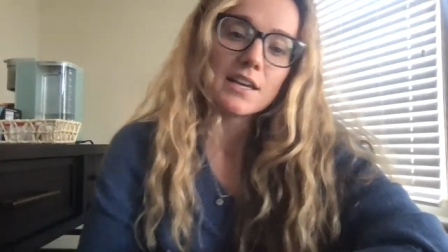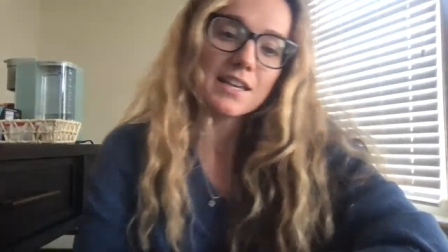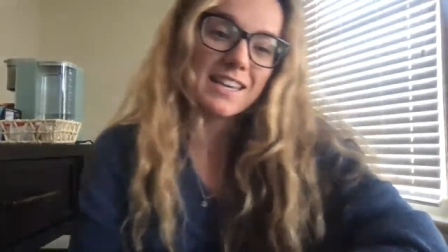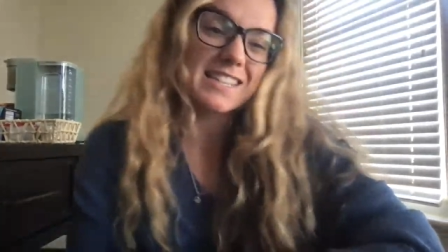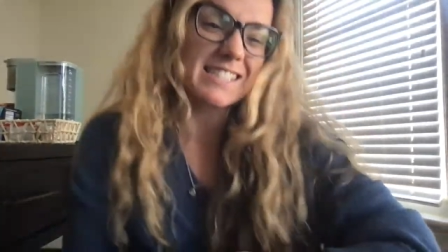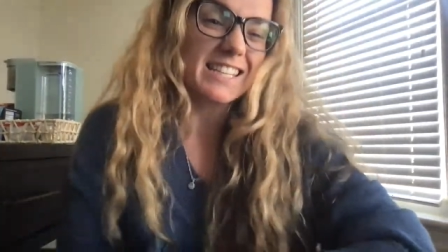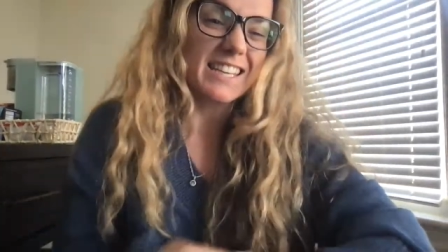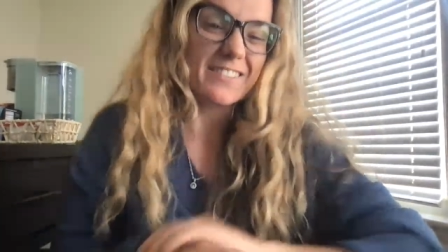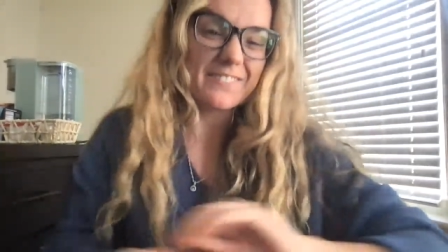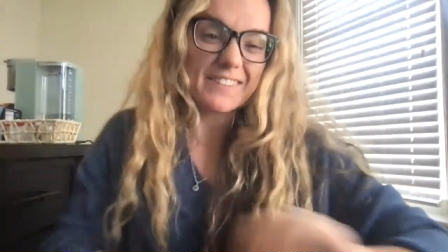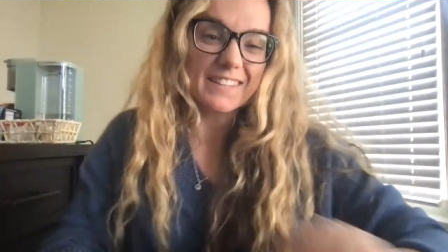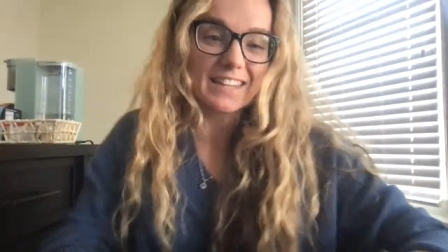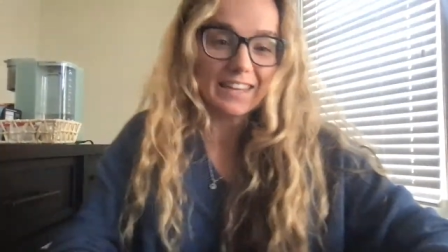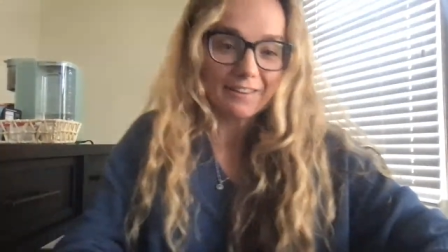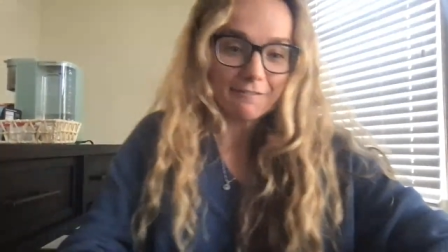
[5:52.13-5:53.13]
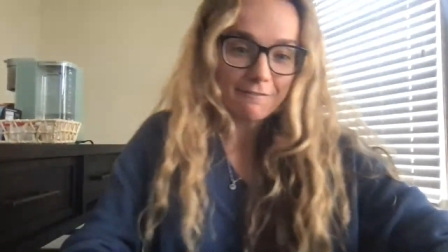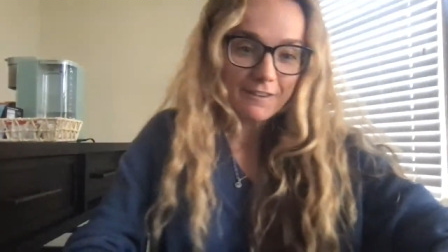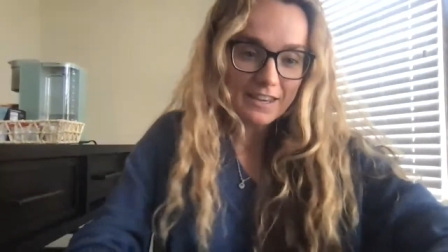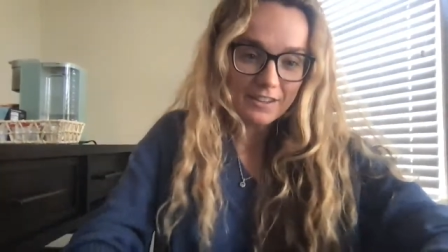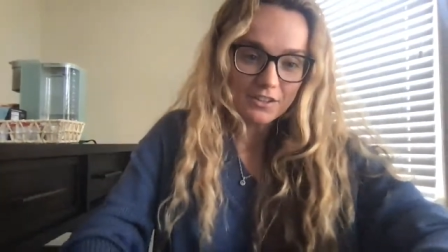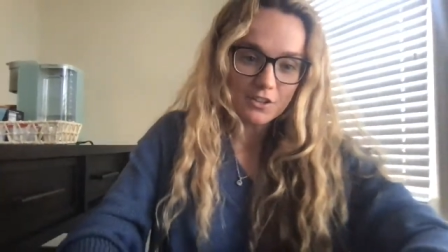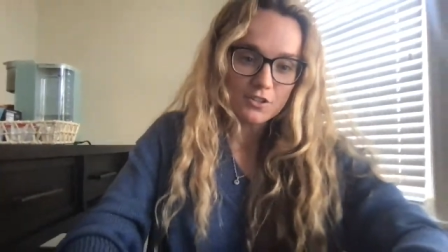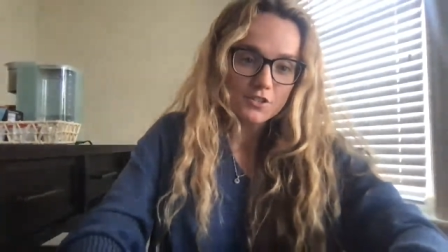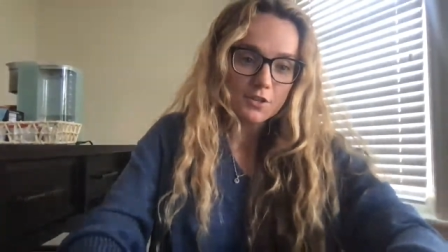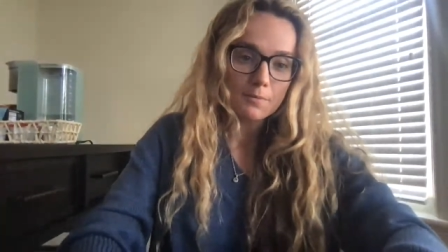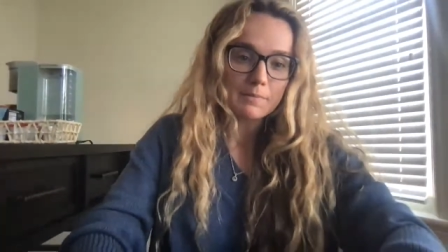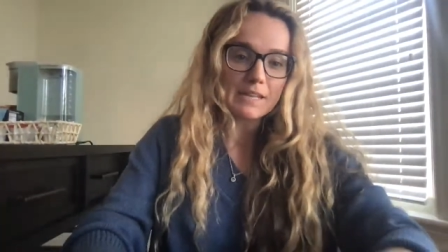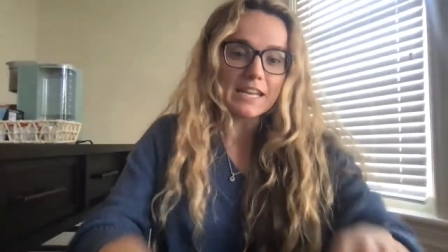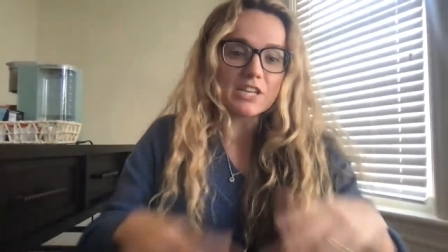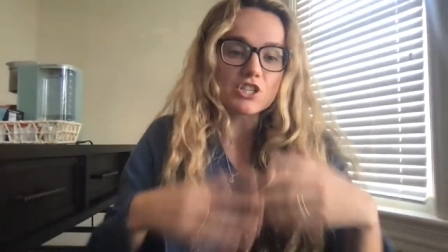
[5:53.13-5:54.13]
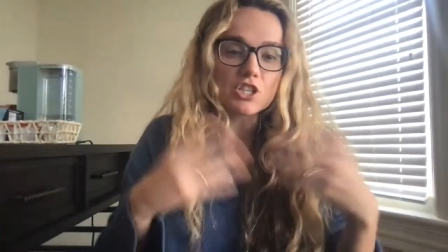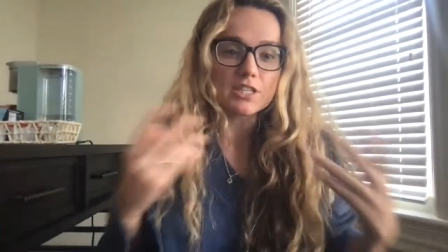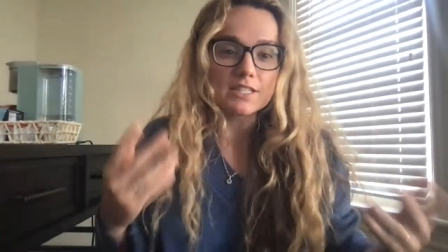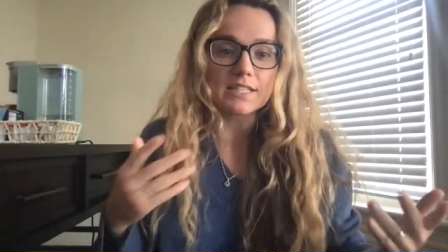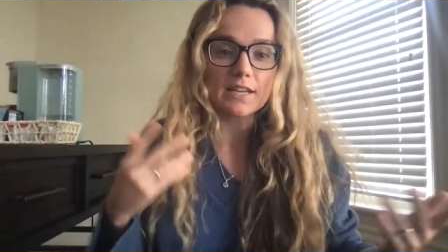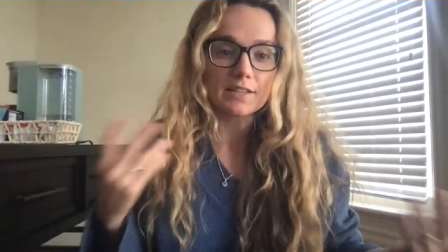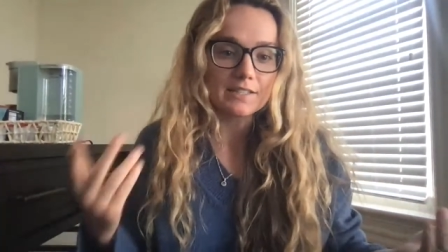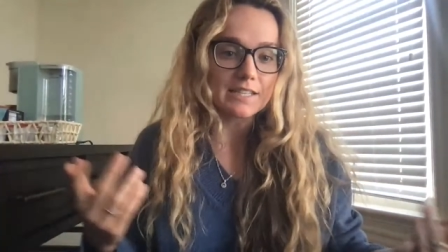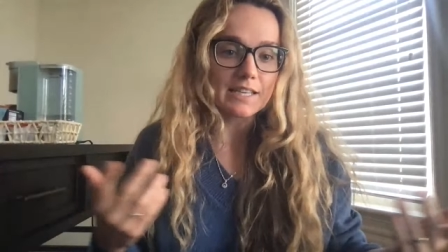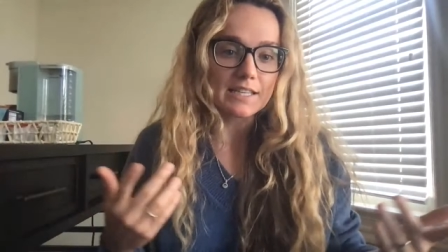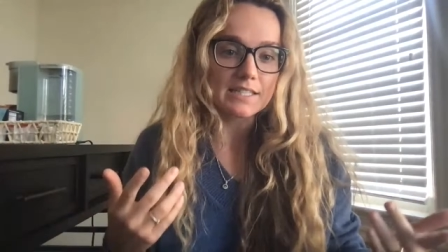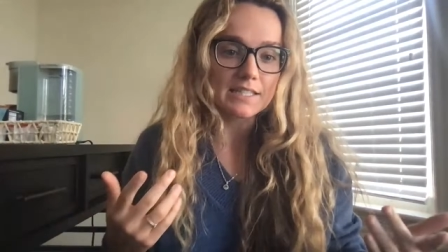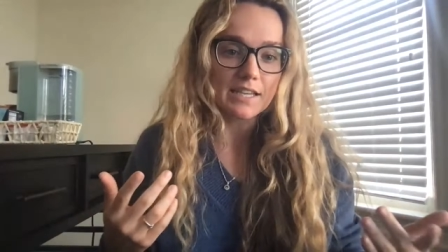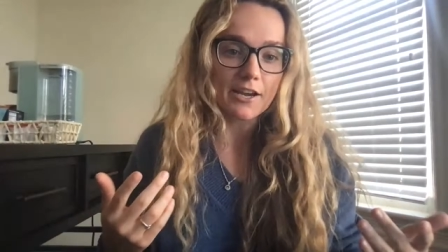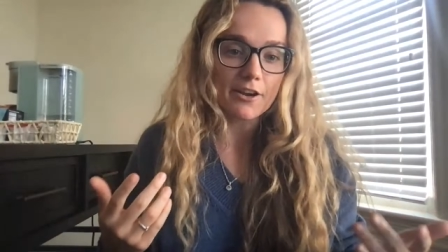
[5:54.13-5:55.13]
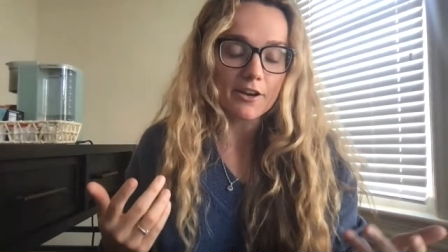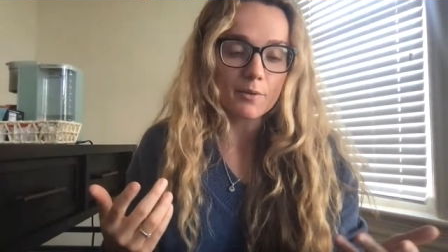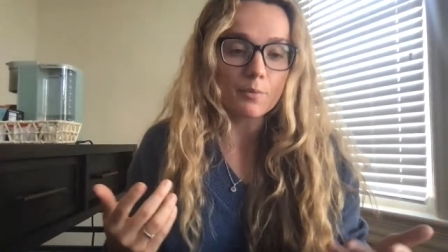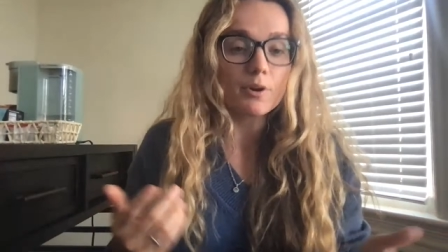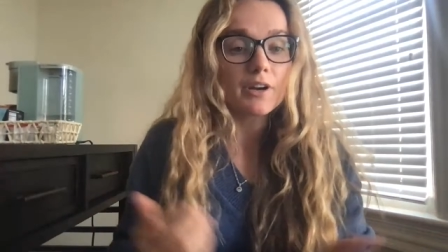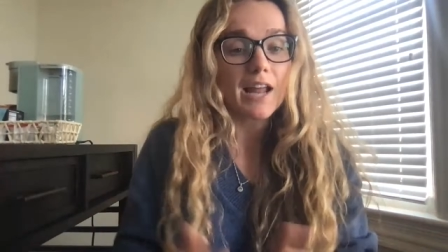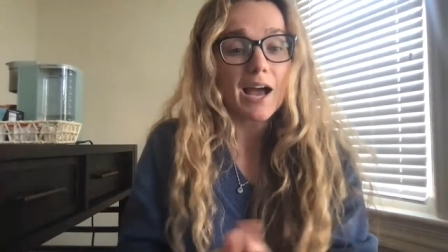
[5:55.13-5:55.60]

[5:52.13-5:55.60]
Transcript: because it can feel like a failure. Termination sounds like a scary word.